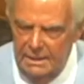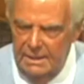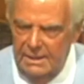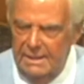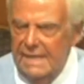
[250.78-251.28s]

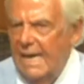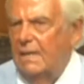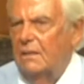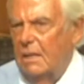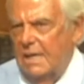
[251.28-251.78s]
In
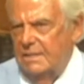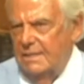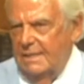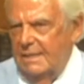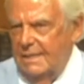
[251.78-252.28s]

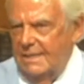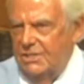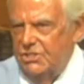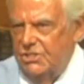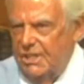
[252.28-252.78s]
analyzing it,
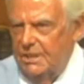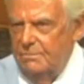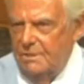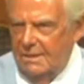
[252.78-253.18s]
it seems